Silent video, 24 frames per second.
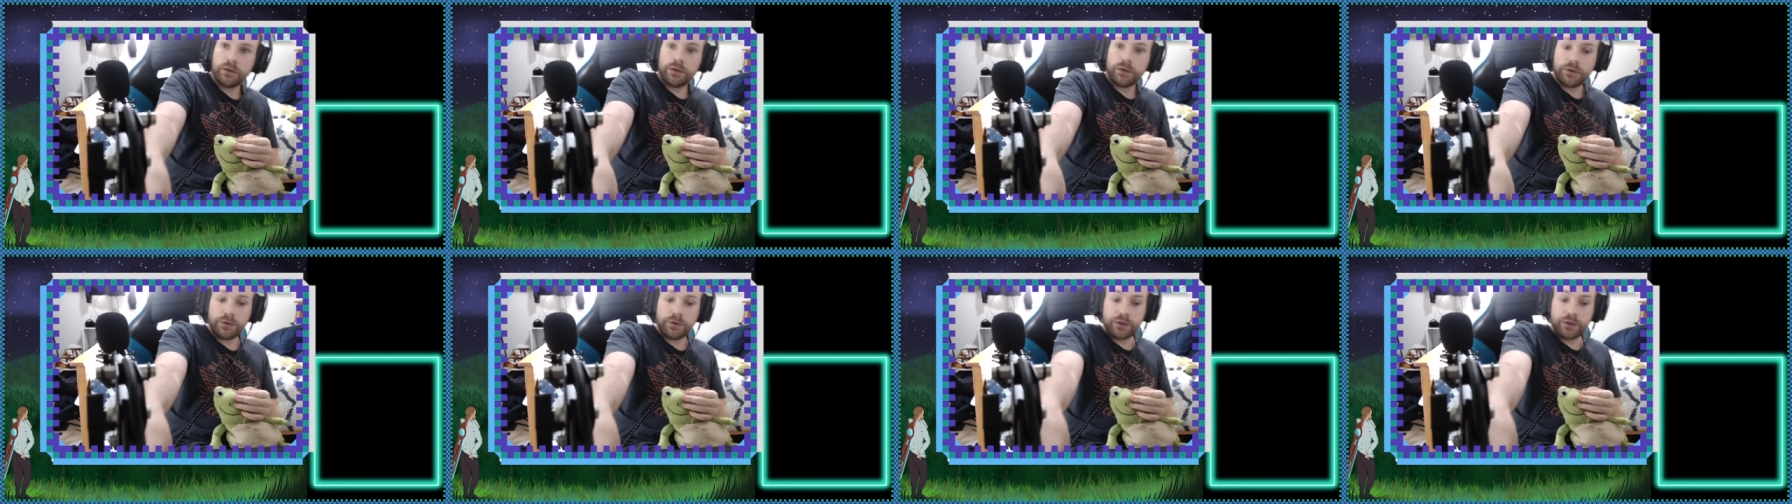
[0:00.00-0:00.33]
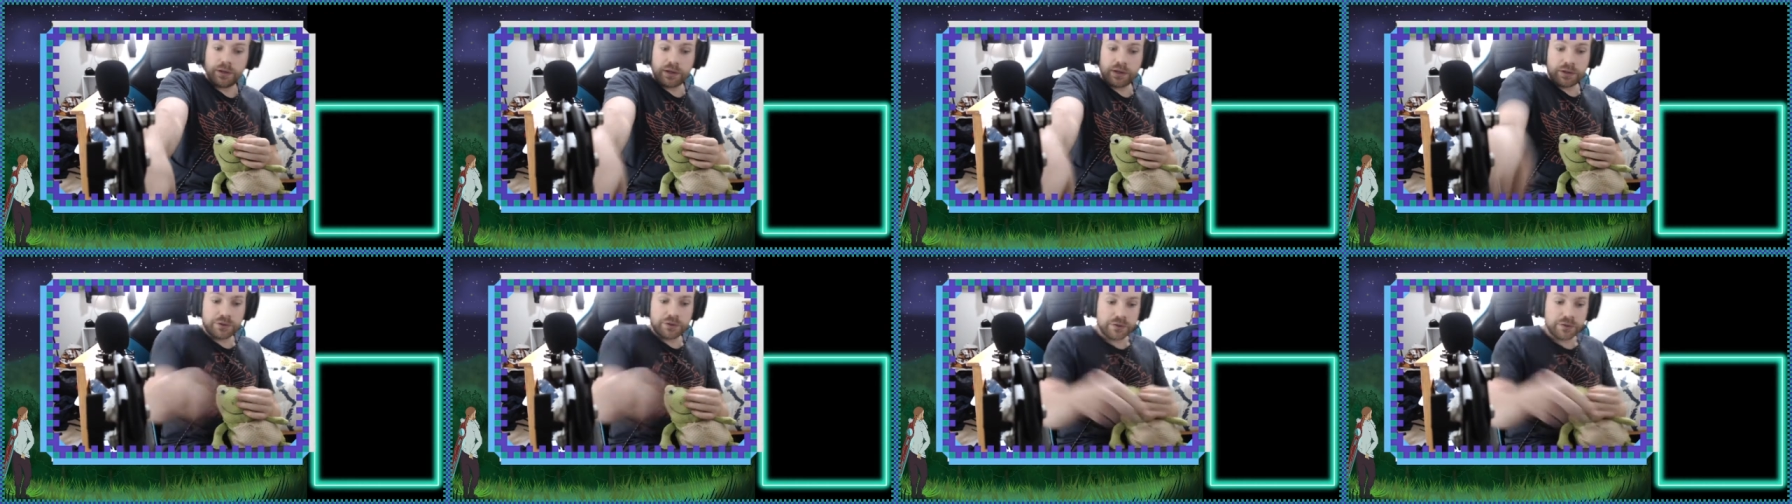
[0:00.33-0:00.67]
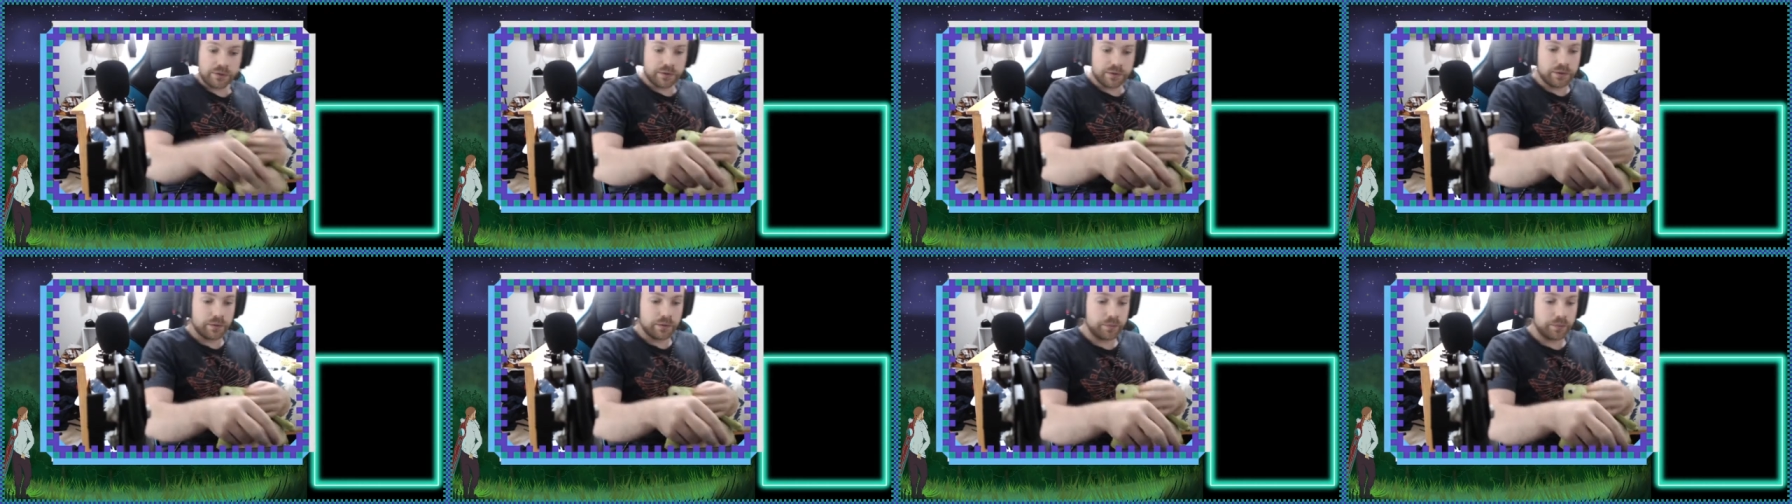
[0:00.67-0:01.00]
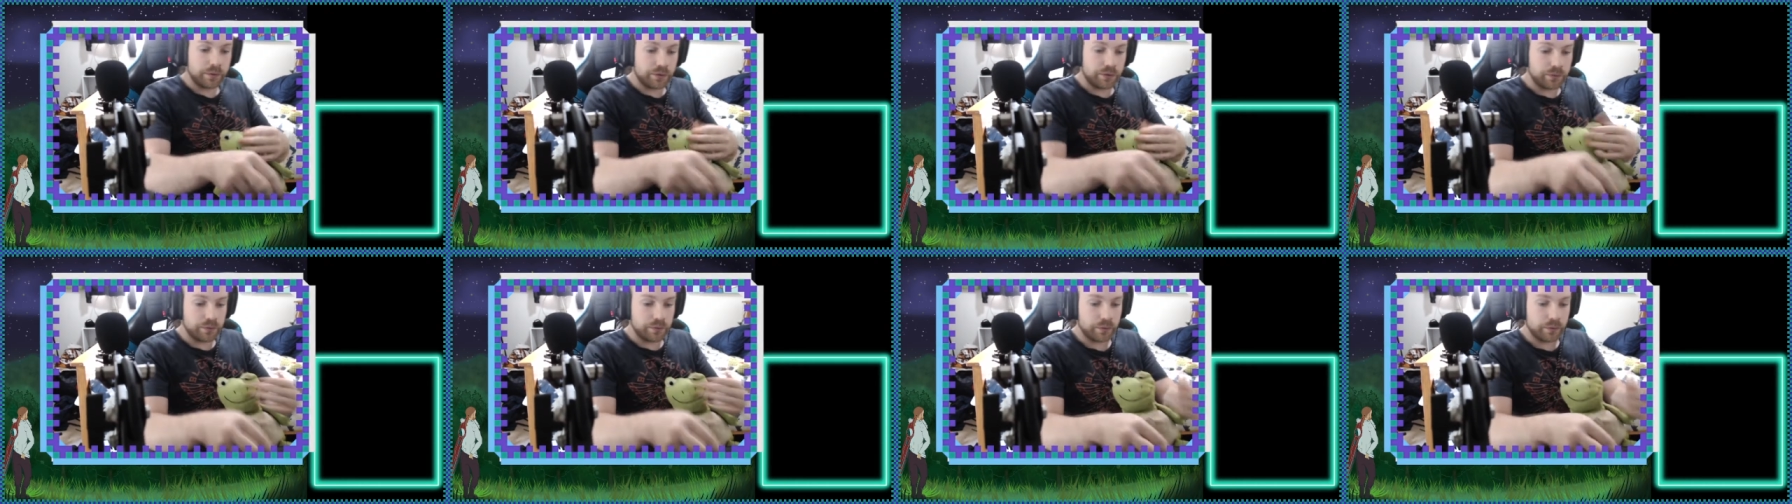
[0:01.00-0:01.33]
on the edges,
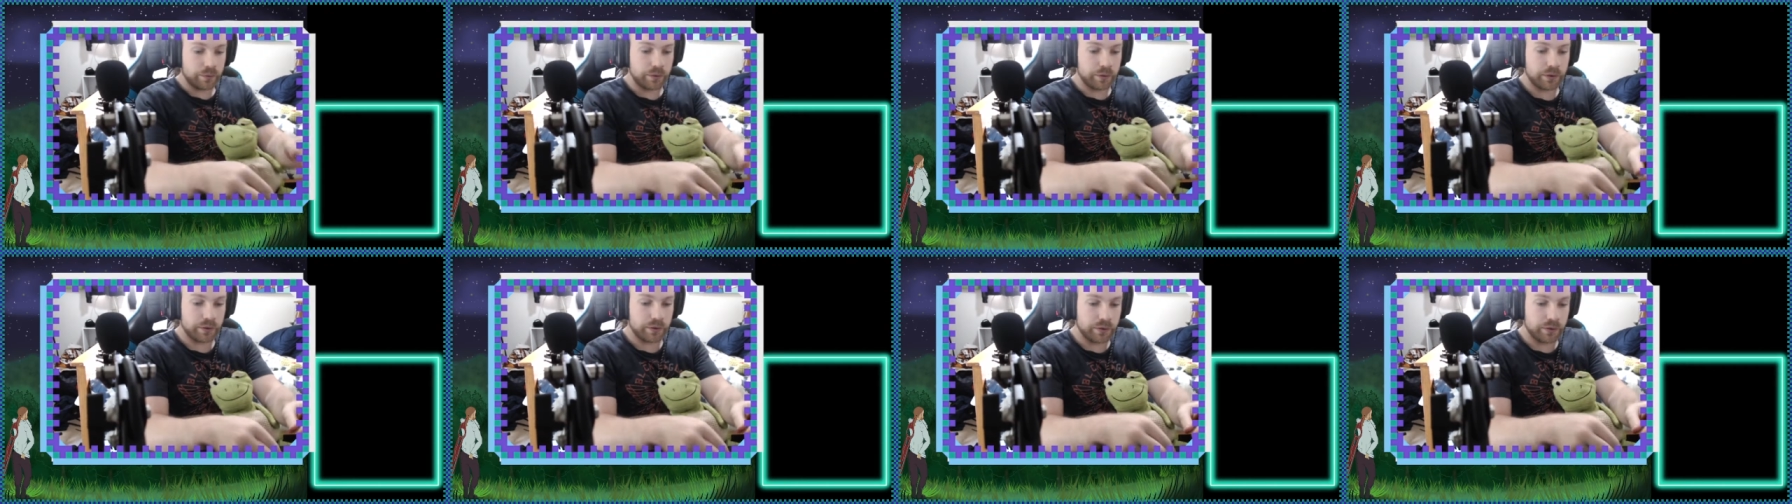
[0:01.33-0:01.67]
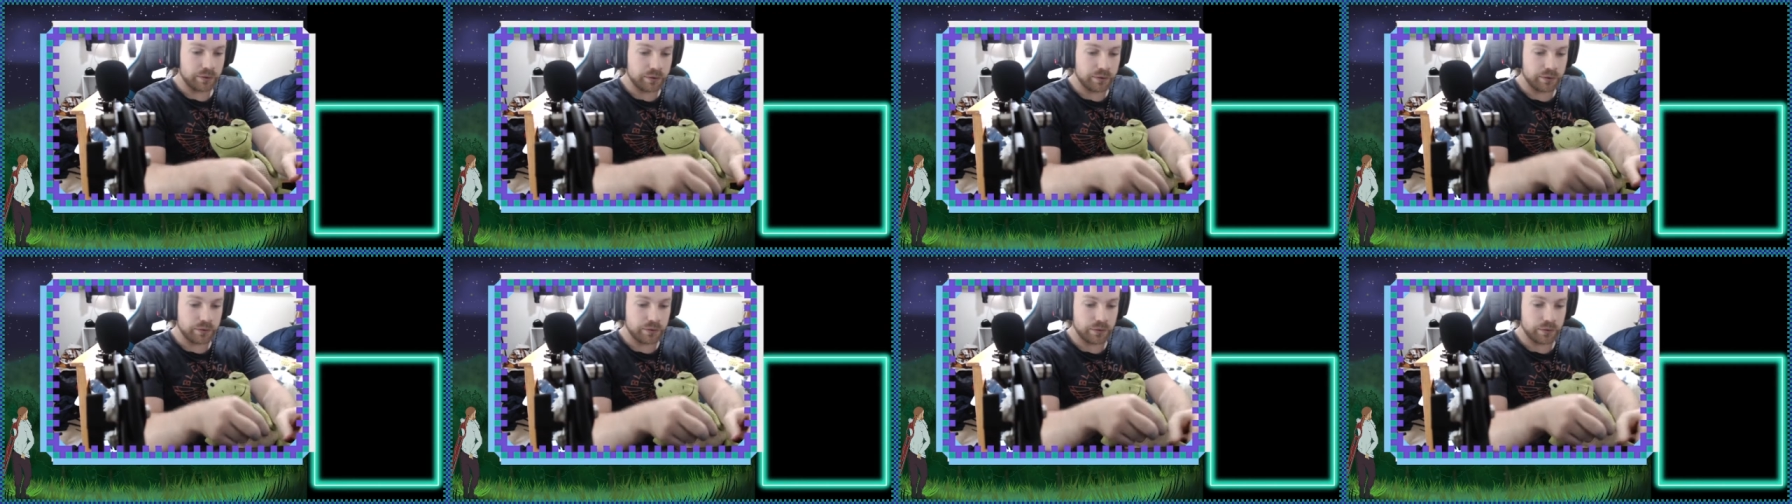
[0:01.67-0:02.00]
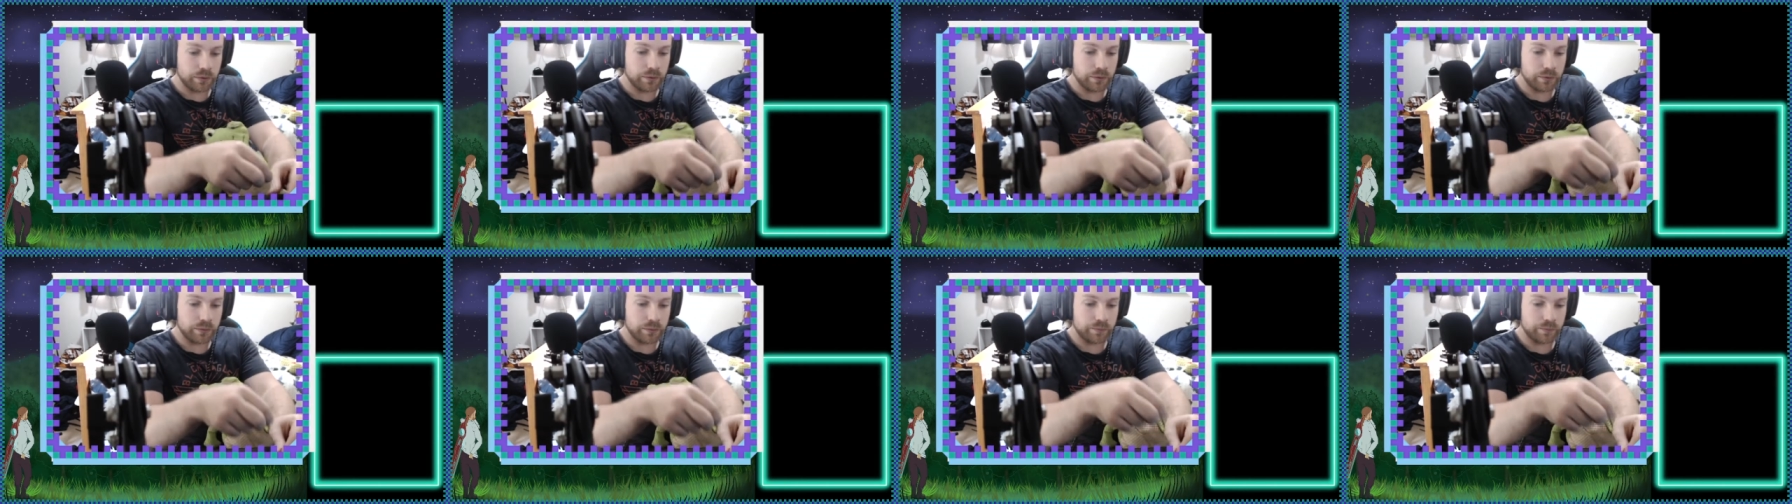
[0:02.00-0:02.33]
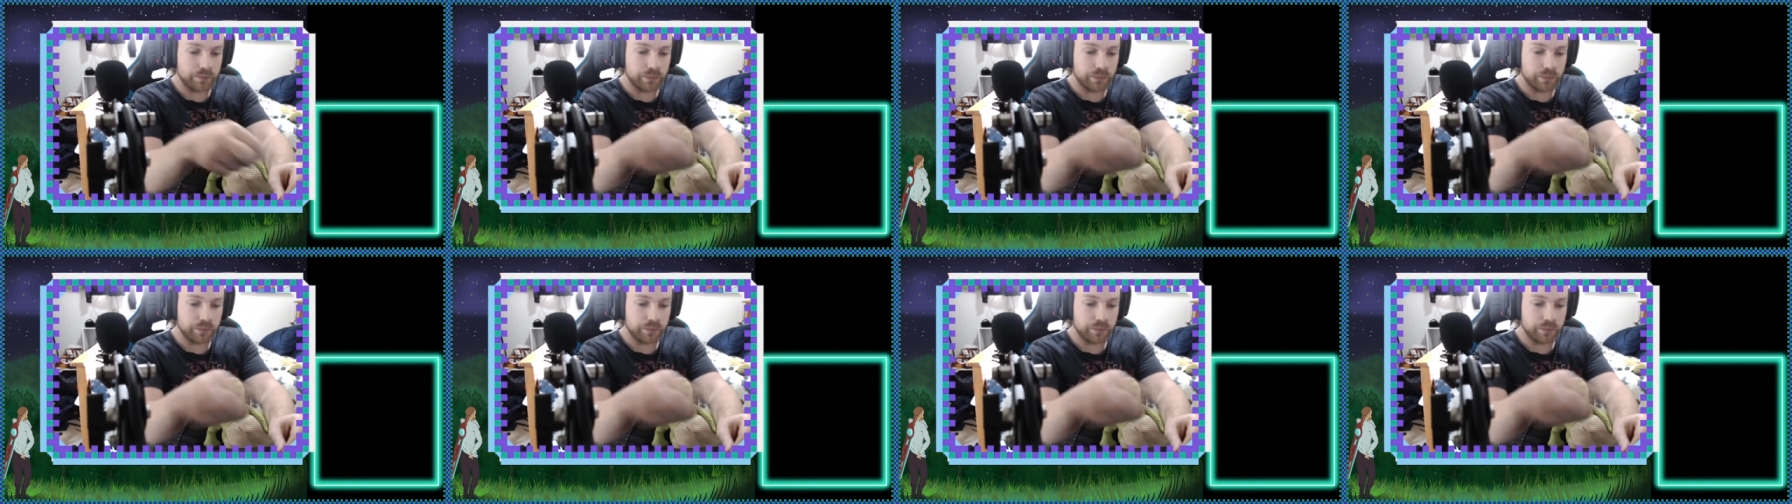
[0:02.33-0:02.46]
because what we're going to do